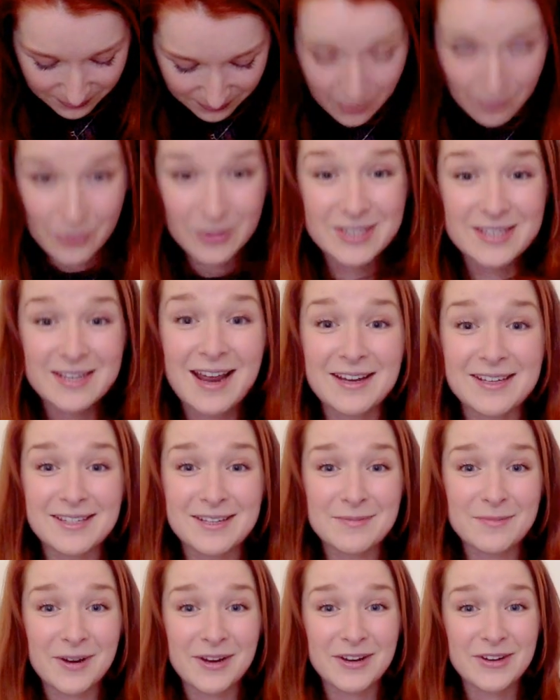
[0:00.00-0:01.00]
What's next
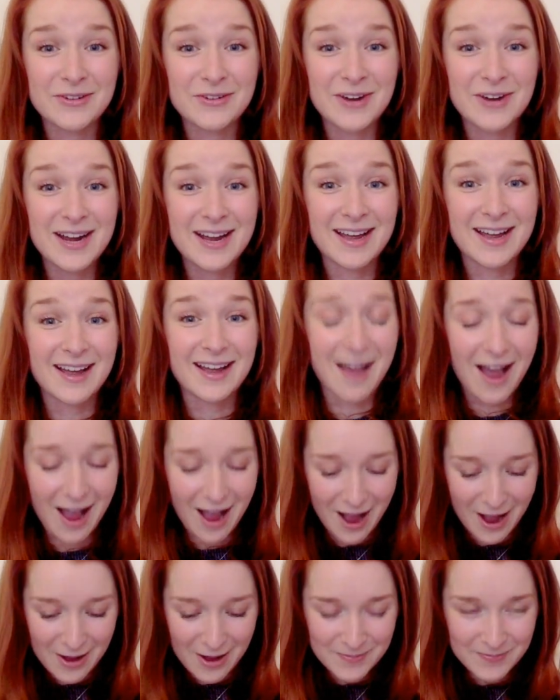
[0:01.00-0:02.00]
in my career?
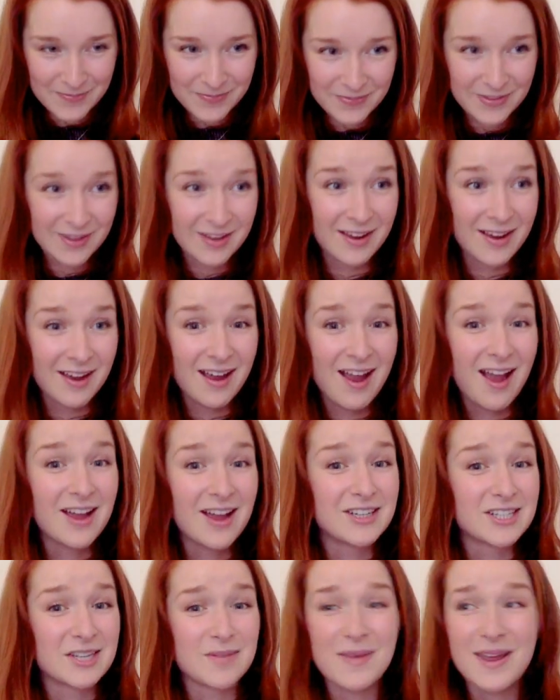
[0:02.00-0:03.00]

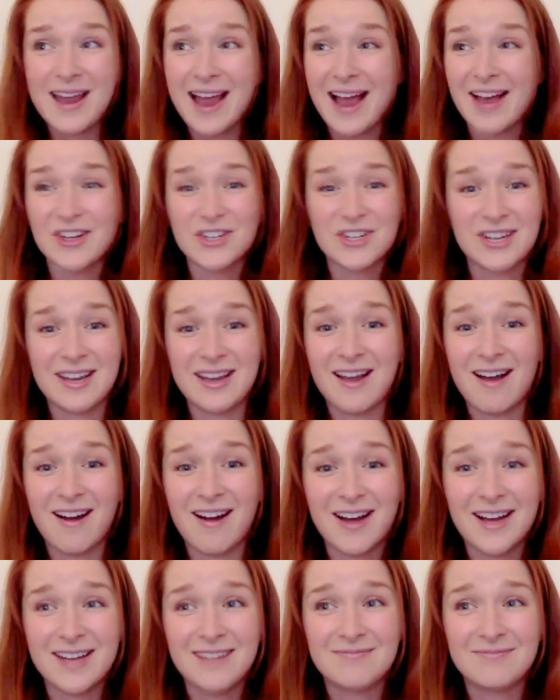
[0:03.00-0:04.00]
To me, actually,
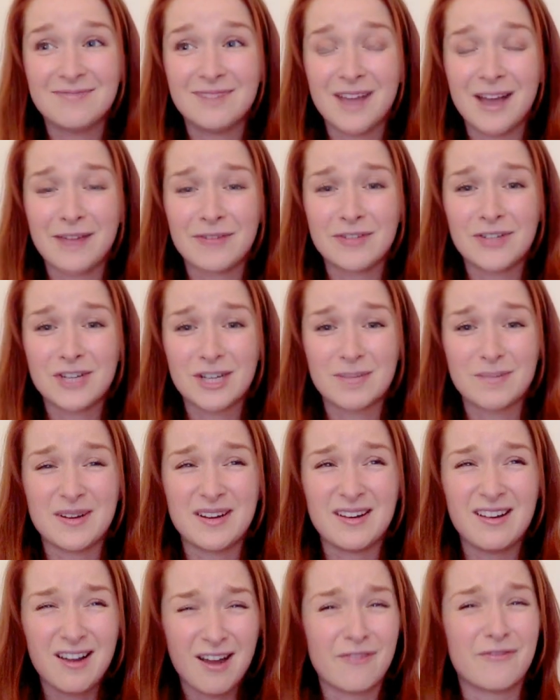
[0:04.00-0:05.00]
I have just
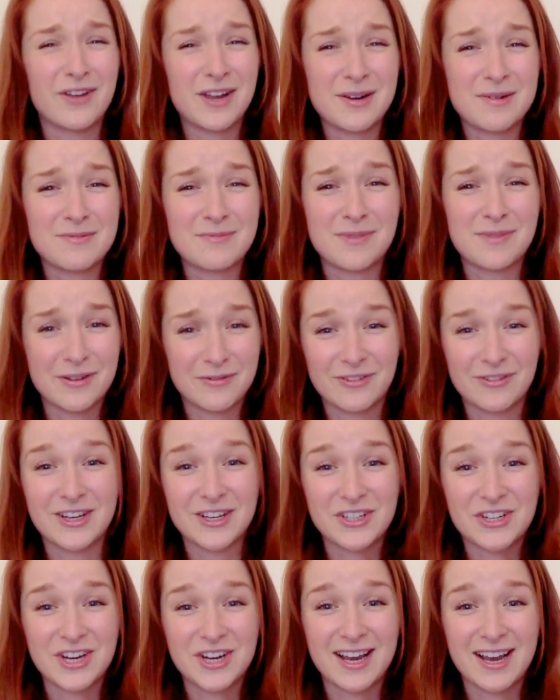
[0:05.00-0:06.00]
been loving my
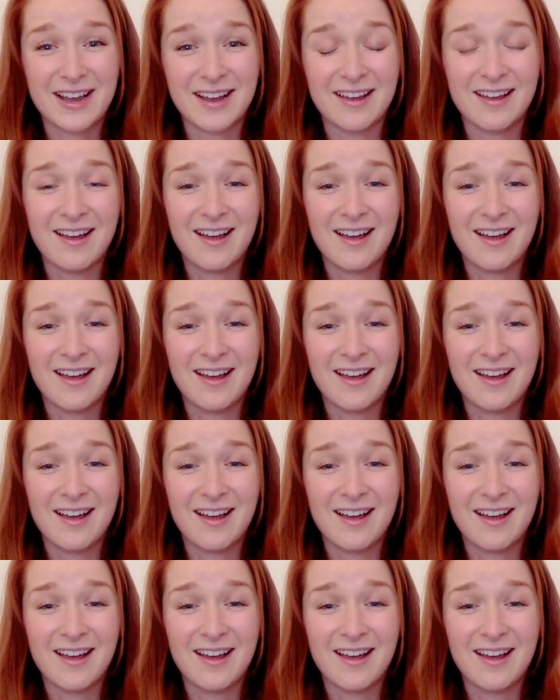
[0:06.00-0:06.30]
first year